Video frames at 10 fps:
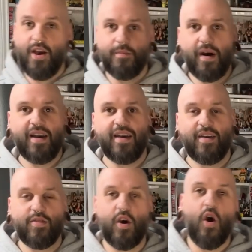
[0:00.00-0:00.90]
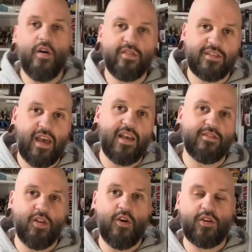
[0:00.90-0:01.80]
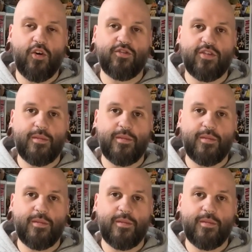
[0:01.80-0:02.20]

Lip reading: But the oversized logos on